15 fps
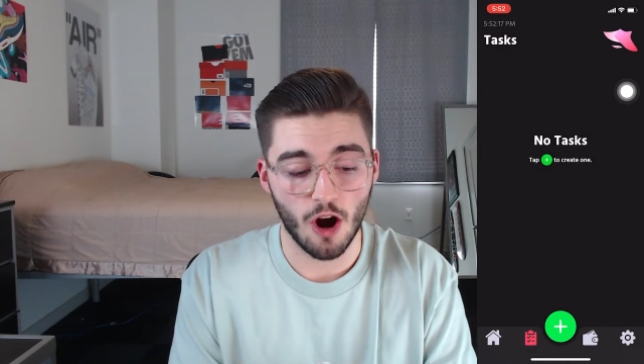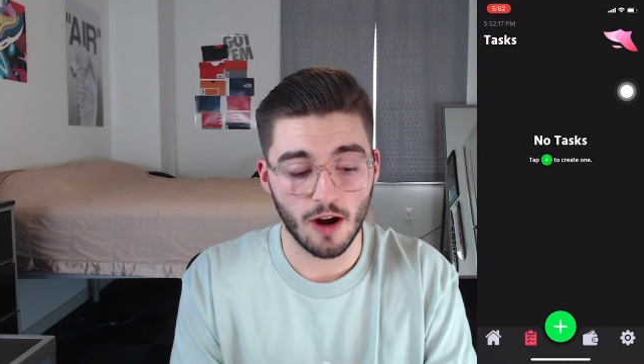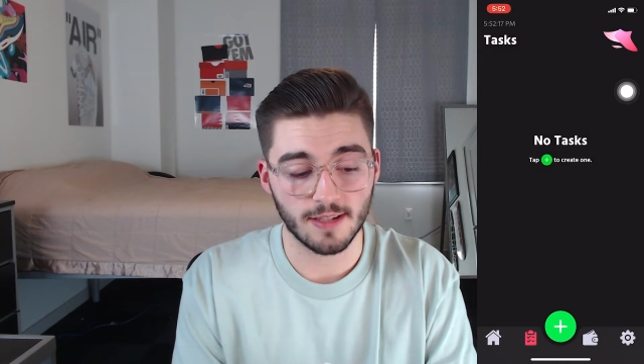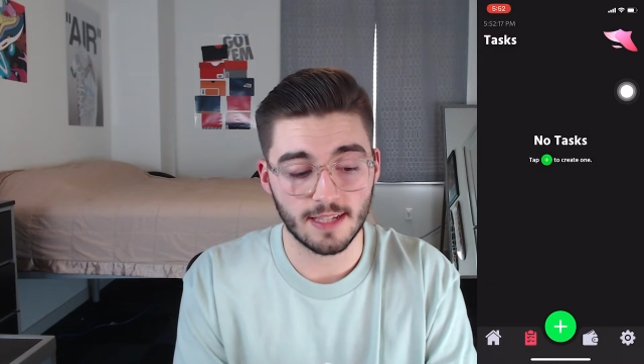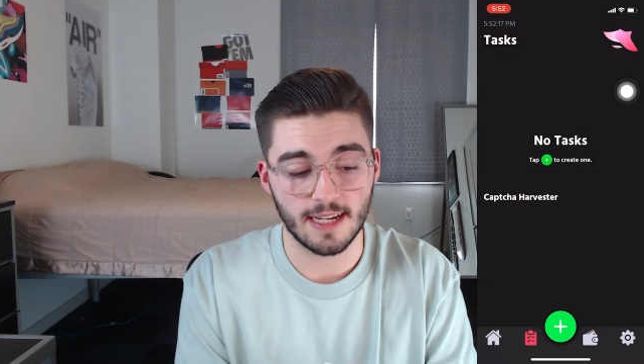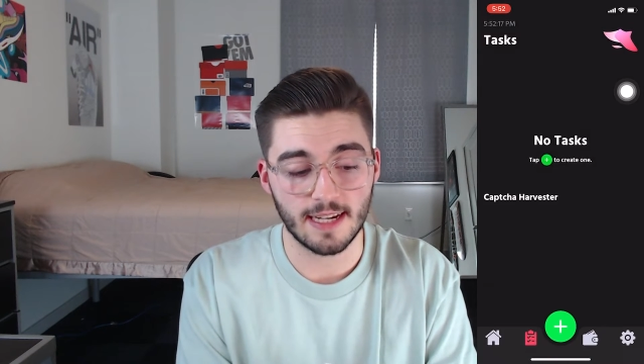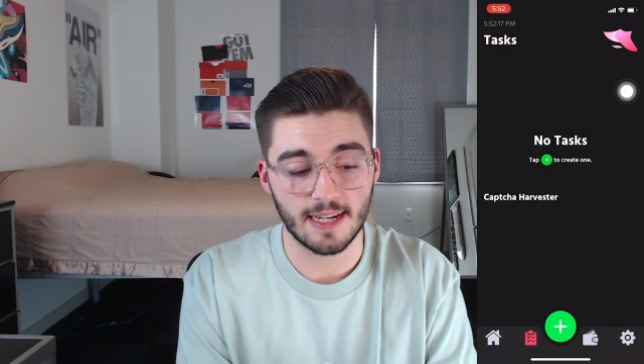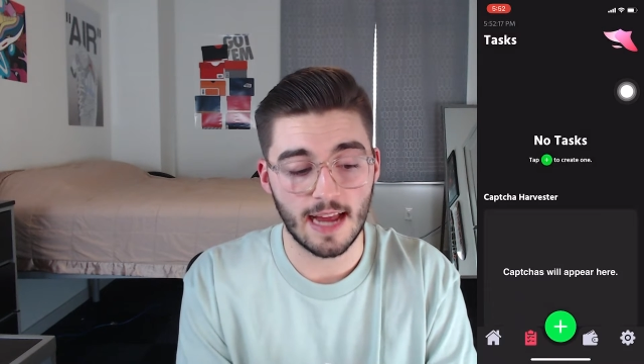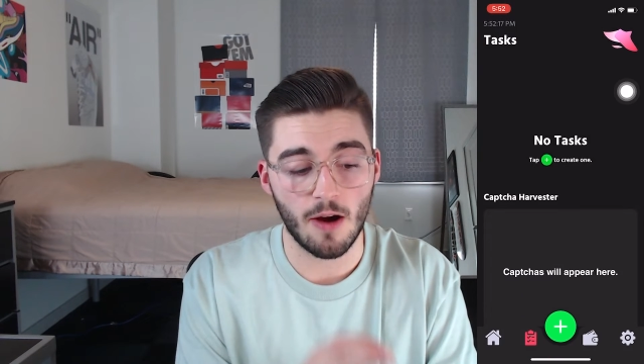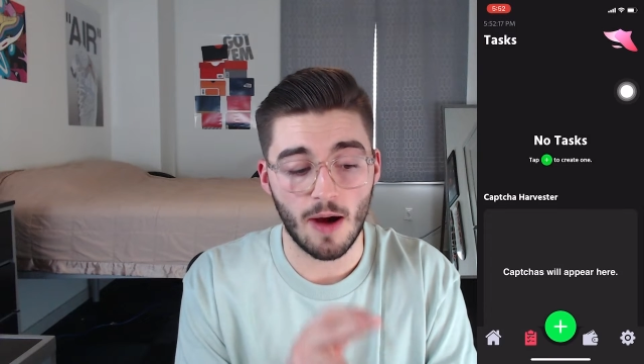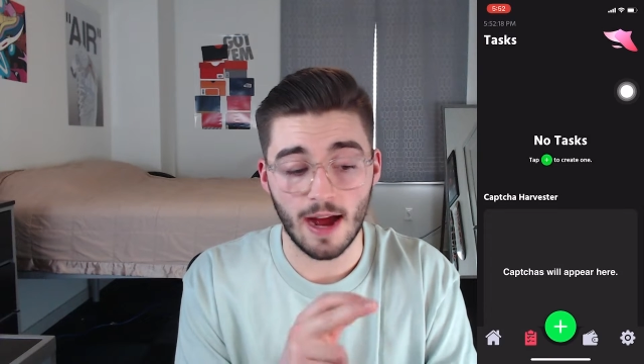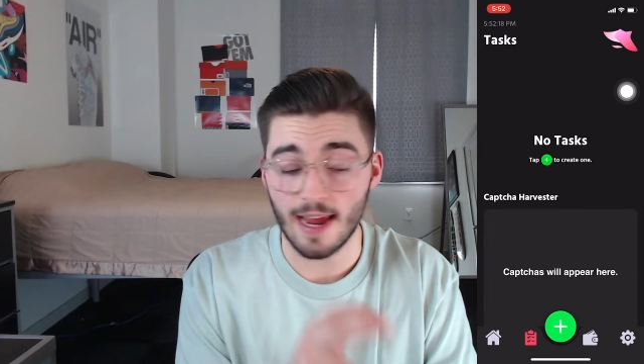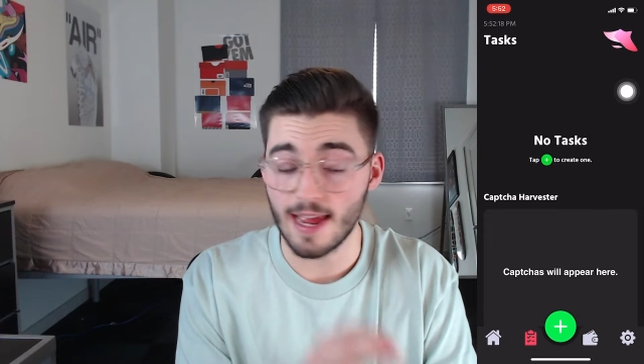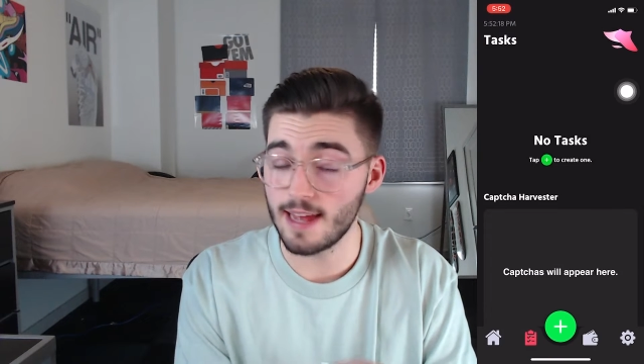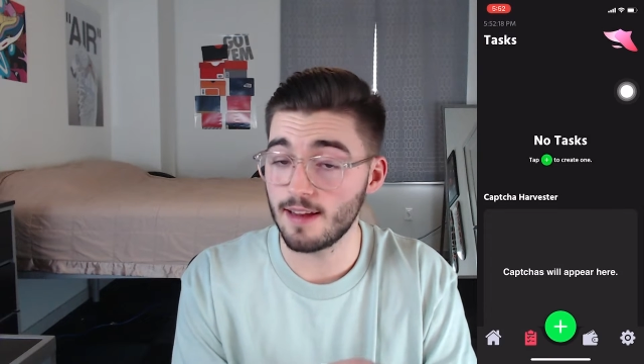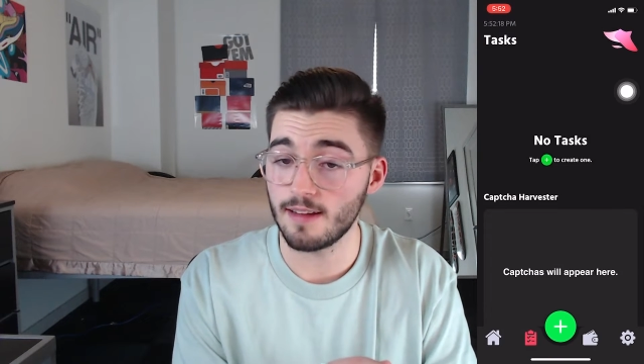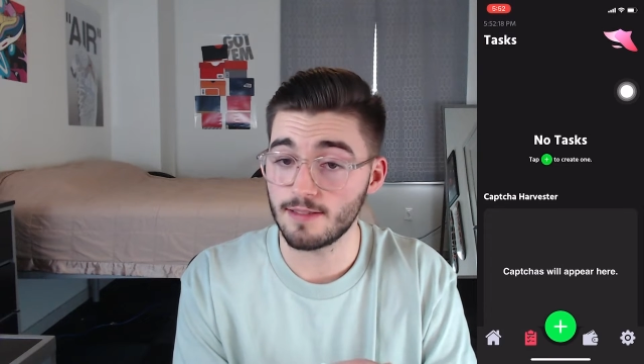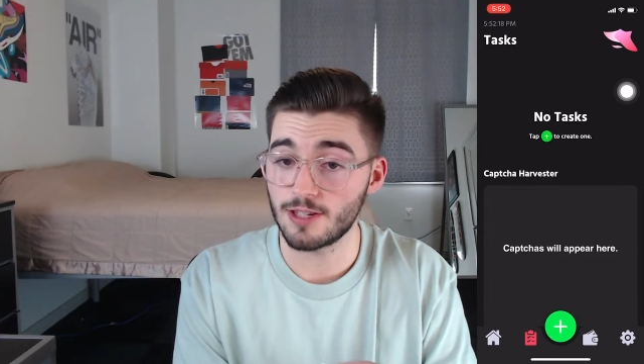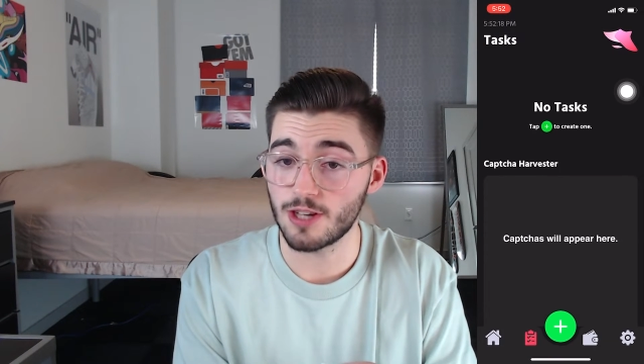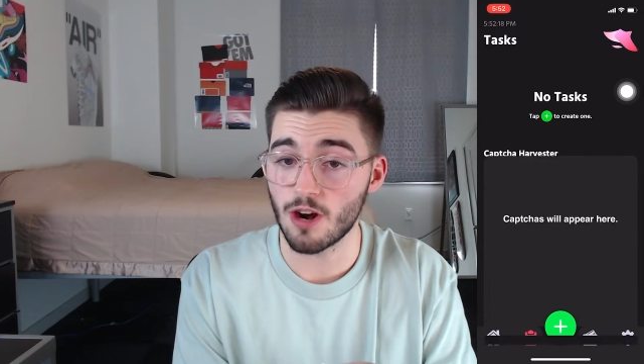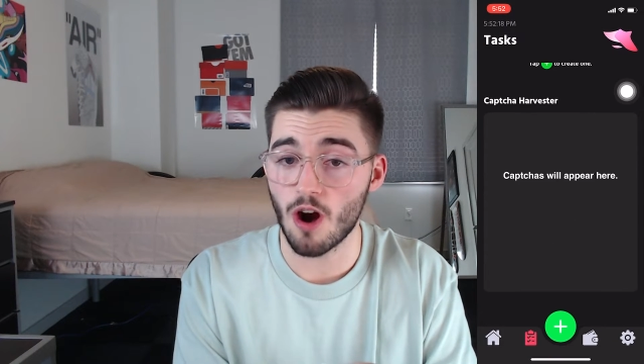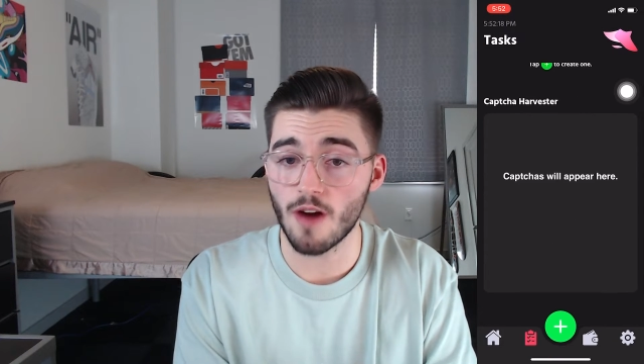See, now I hit
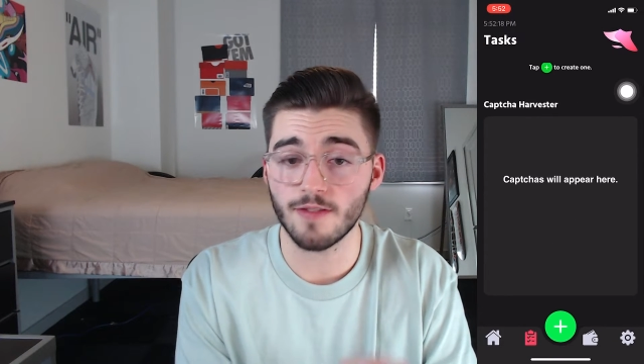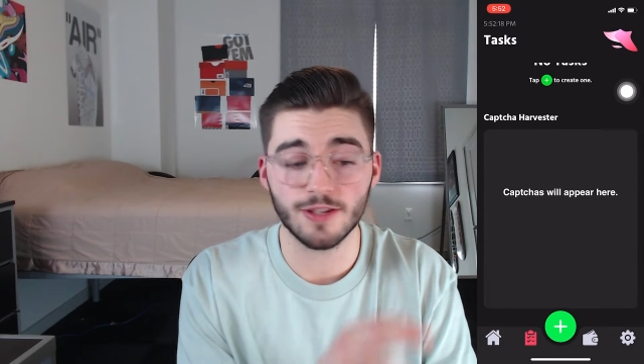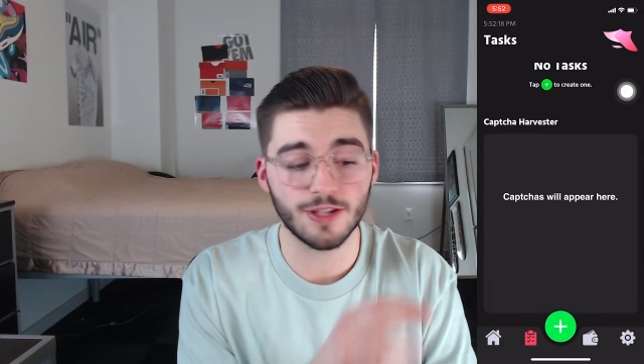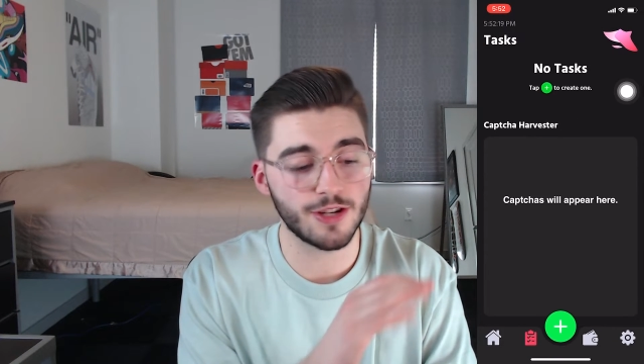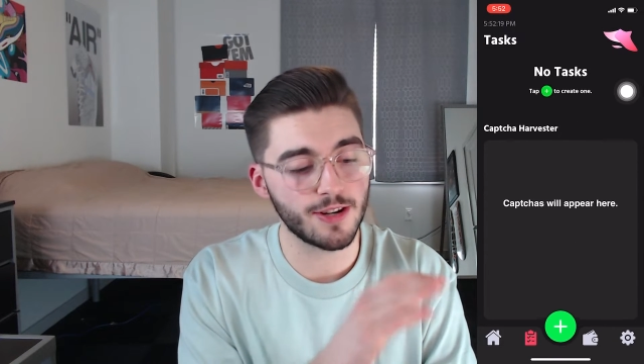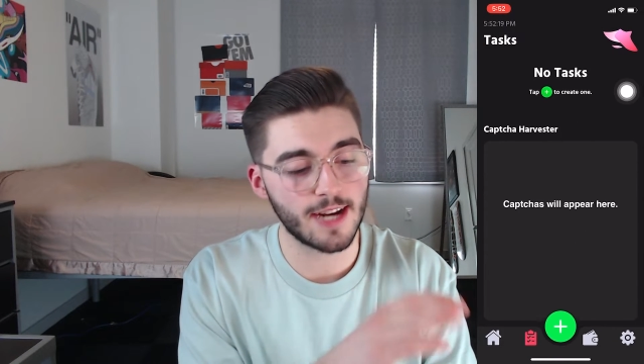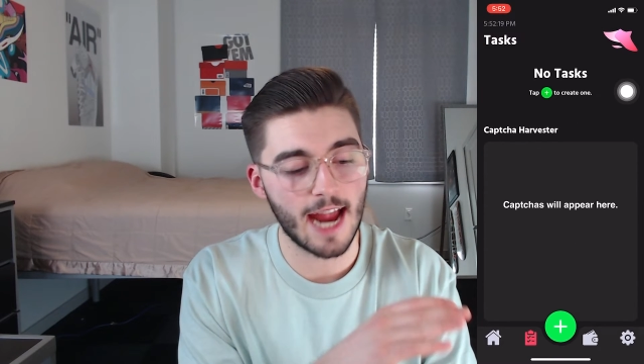start harvester,